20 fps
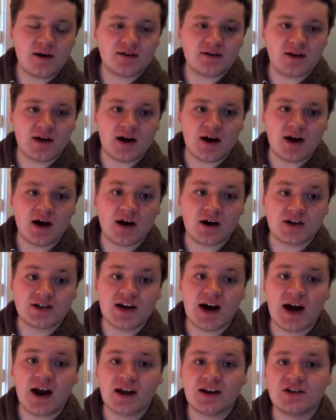are
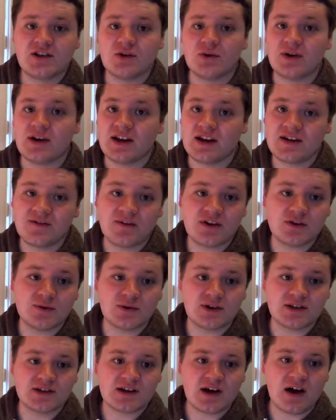tied to an
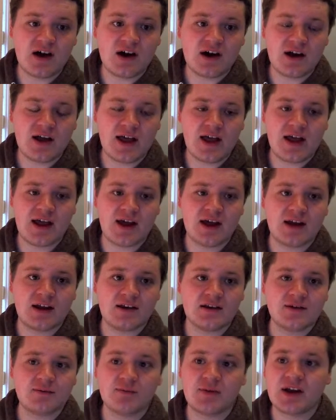individual song,
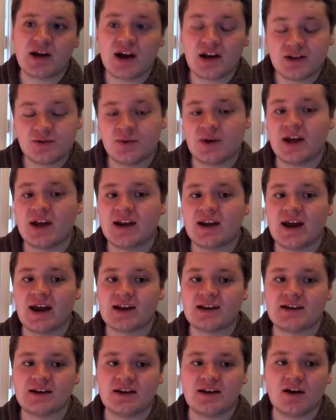and because we
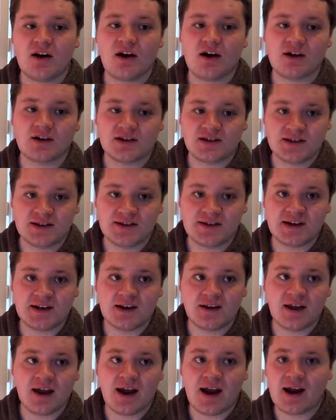connected our
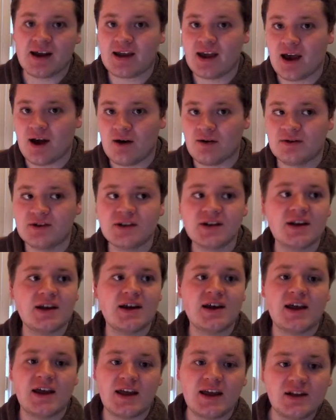CCLI account
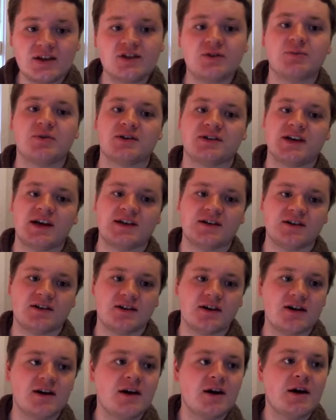into
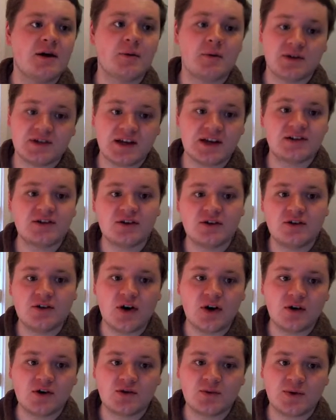Presenter, Presenter
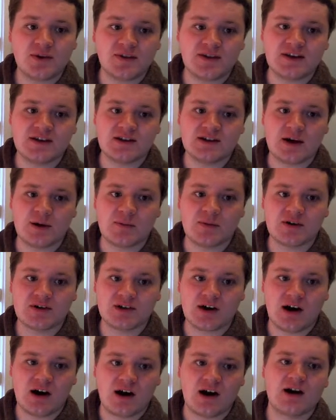knows what these numbers
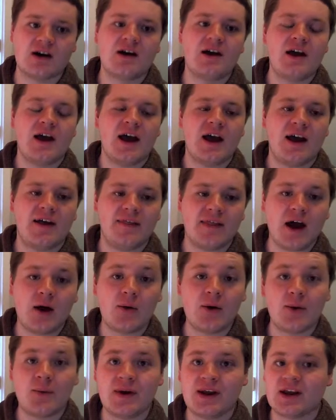are, and that
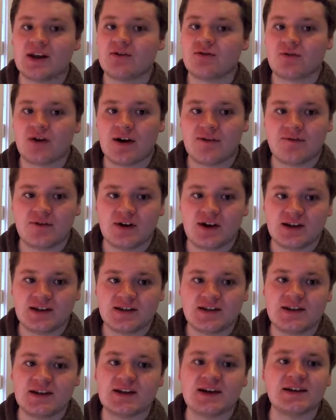way we can
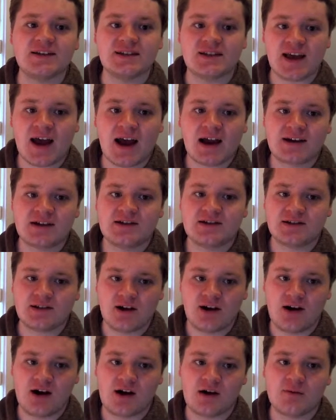reference the exact
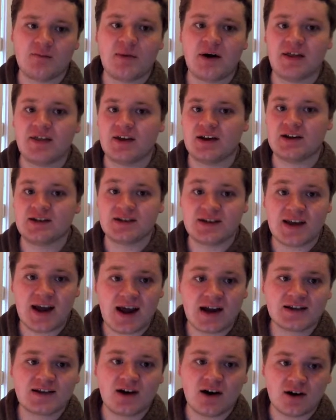song by the
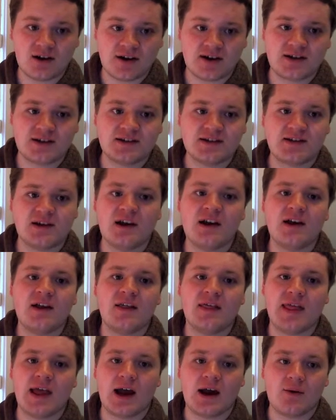exact artist
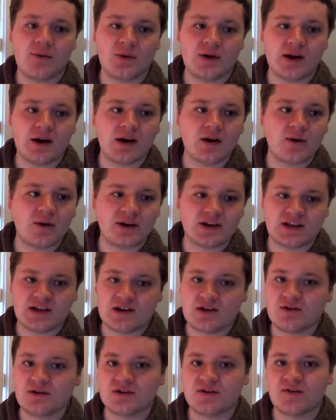that we are going to
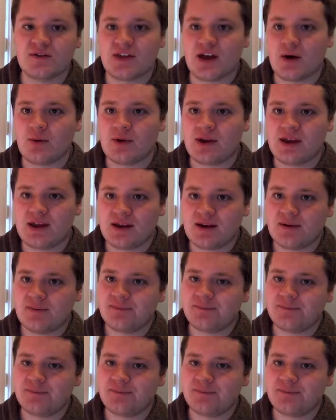use for that week.